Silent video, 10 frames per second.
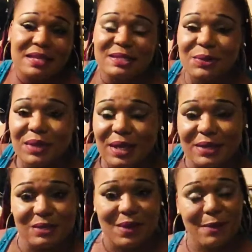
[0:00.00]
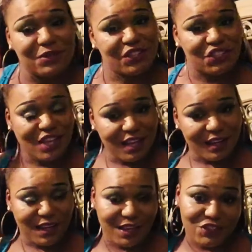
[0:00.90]
So yeah, so I was just
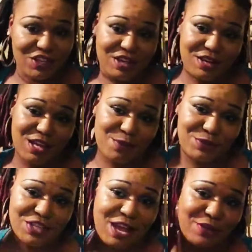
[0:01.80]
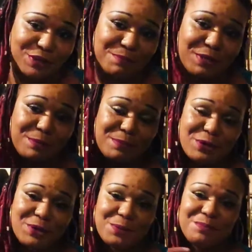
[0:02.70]
checking in with y'all good
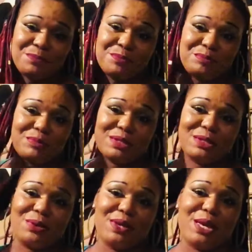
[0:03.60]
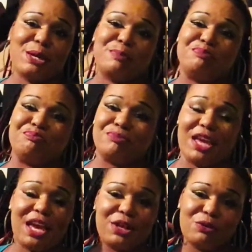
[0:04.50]
people. So yeah,
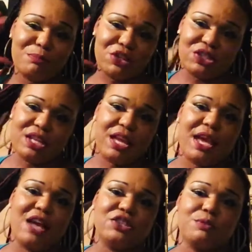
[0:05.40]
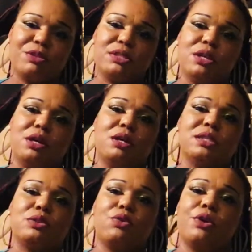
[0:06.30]
I ain't do much today, y'all. I just went to the
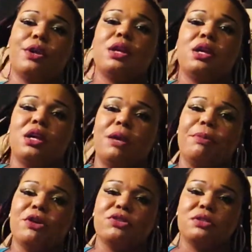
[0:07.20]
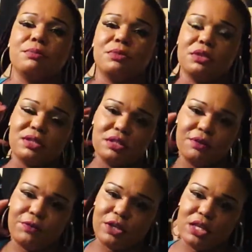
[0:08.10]
store and purchased some little
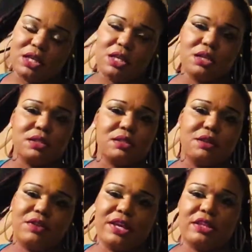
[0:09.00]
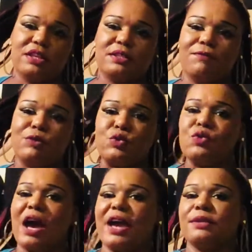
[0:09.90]
stuff for the kids and stuff like that, some
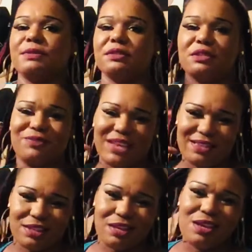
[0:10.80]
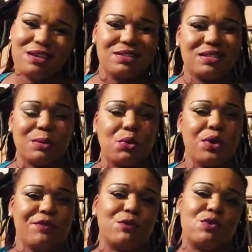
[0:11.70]
food items and stuff like that, just some
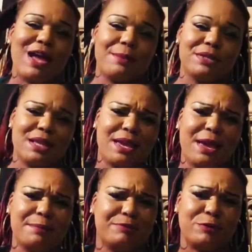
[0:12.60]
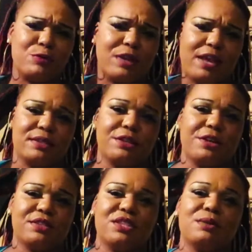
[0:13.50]
quick food items because I got food
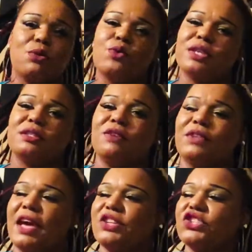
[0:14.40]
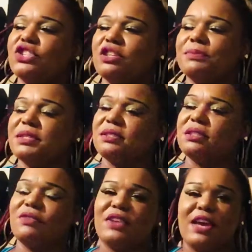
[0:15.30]
downstairs, just some quick stuff like chips and
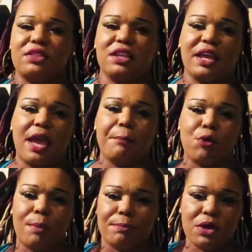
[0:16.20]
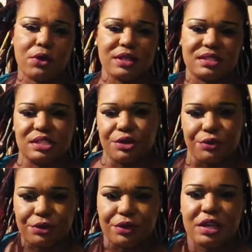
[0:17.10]
stuff like that. And I got more milk and
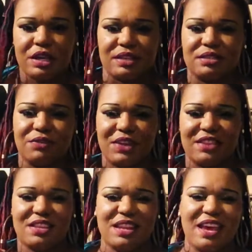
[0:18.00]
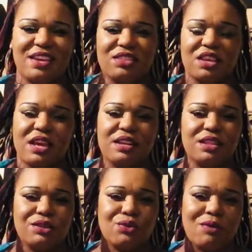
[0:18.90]
cereal and stuff like that. I didn't think I
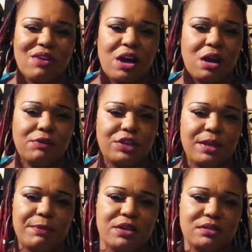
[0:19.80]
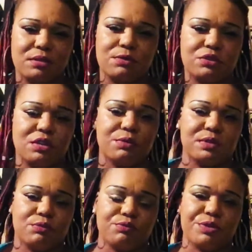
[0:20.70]
need to do a vlog for that because it
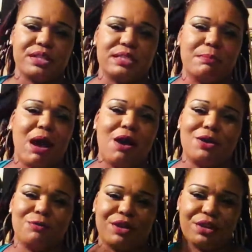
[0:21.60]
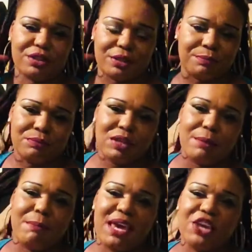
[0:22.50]
was really small. It wasn't nothing
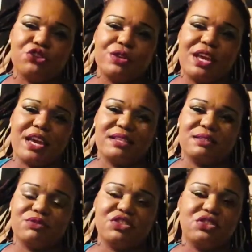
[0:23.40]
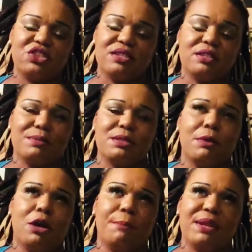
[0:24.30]
major, and I got just
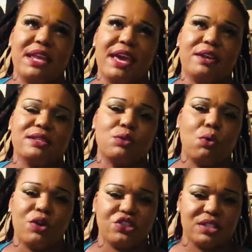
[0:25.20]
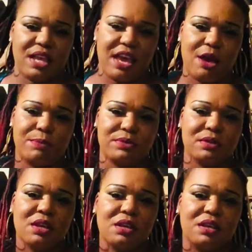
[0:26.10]
some bananas, oranges, and
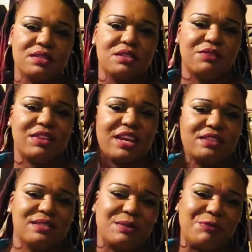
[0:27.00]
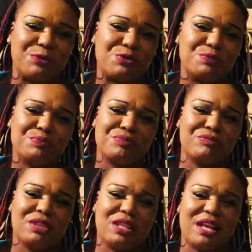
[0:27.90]
apples and stuff like that, some fruit,
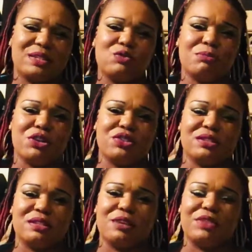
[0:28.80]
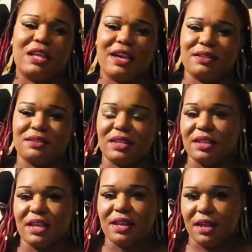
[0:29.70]
not too much, and stuff like
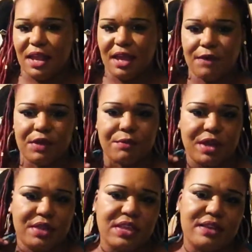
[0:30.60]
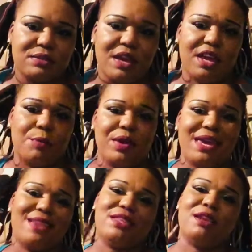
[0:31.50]
that they didn't have, they ran out, so I had
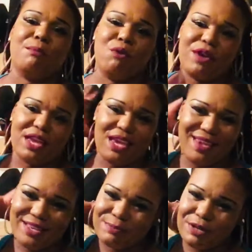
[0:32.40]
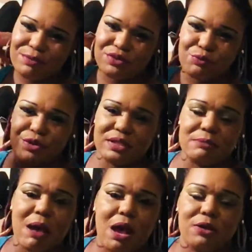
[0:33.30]
went got that and more eggs, but it was real
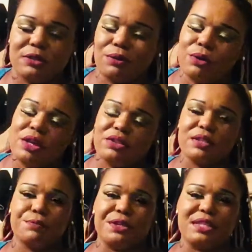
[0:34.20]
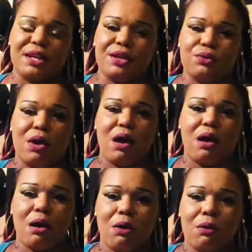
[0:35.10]
small, so that's the reason I didn't do a
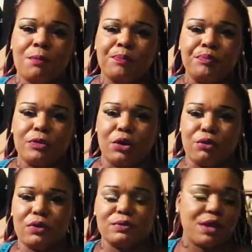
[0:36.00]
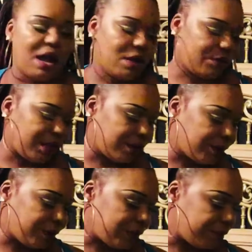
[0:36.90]
haul, a grocery haul on it or
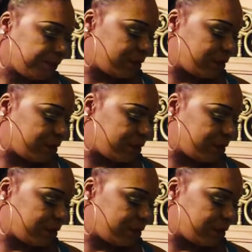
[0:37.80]
nothing.